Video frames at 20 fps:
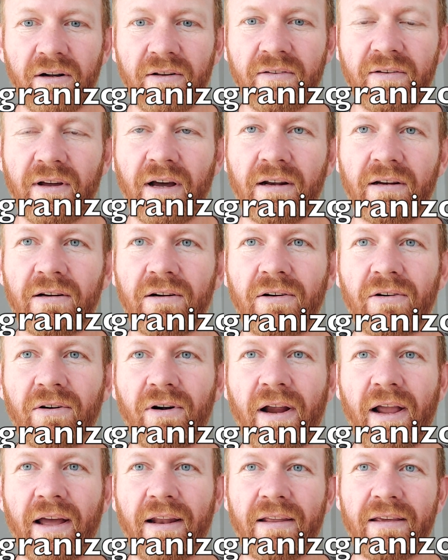It's not
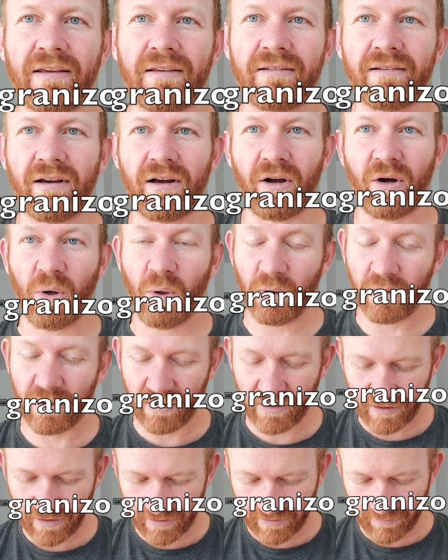granizo,
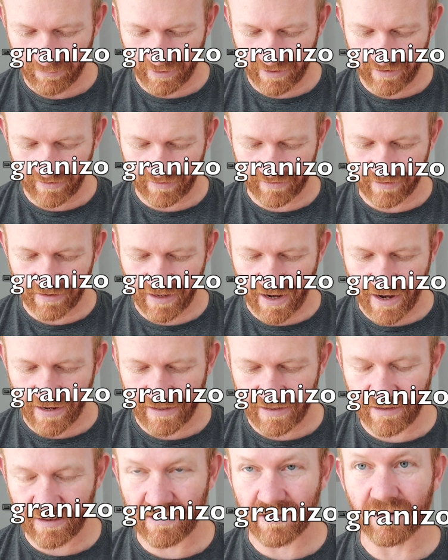but it is
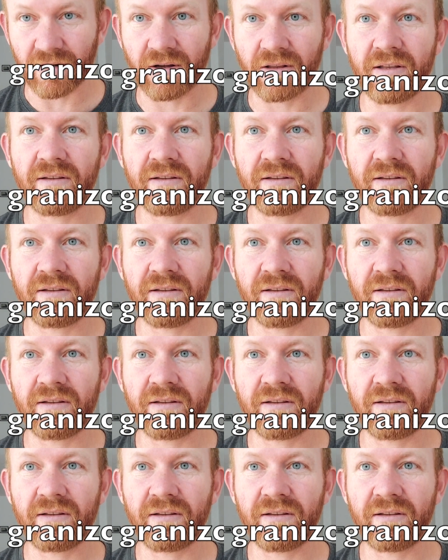granizo.